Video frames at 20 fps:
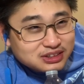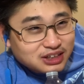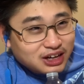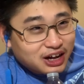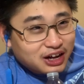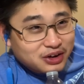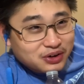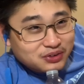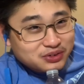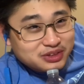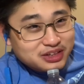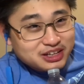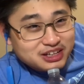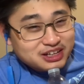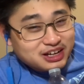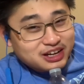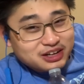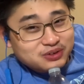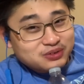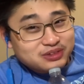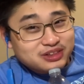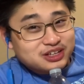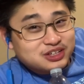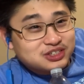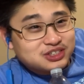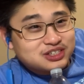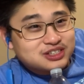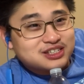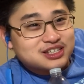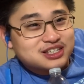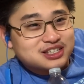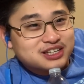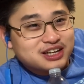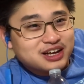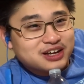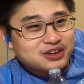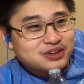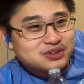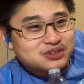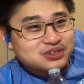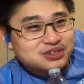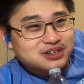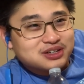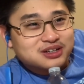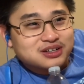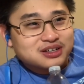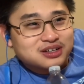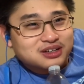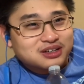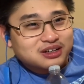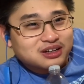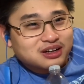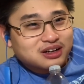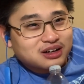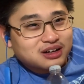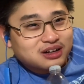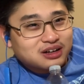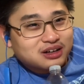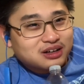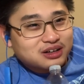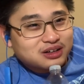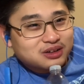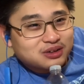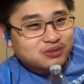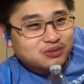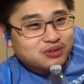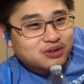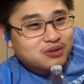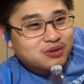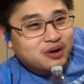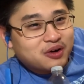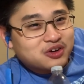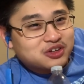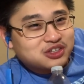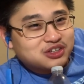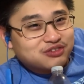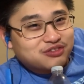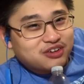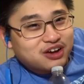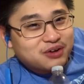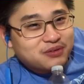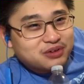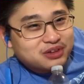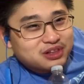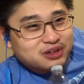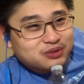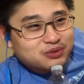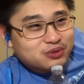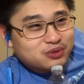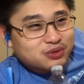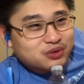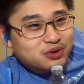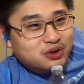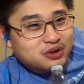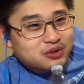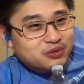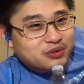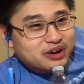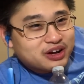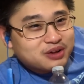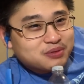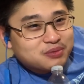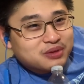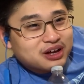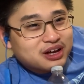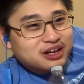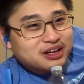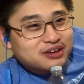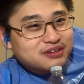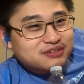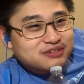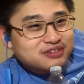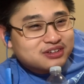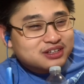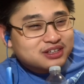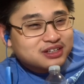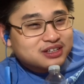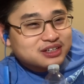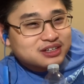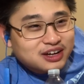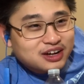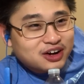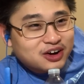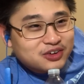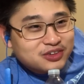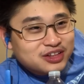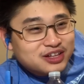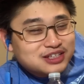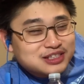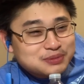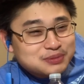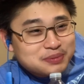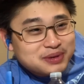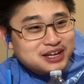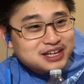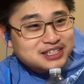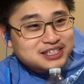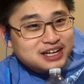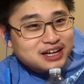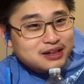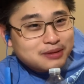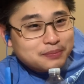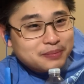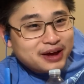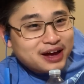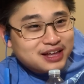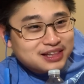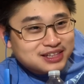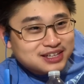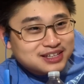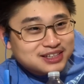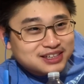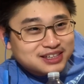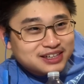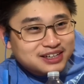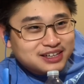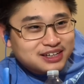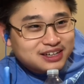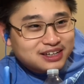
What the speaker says: I don't think she's the stand user. Well, why would she fight with a random knife? Are they speaking telepathically?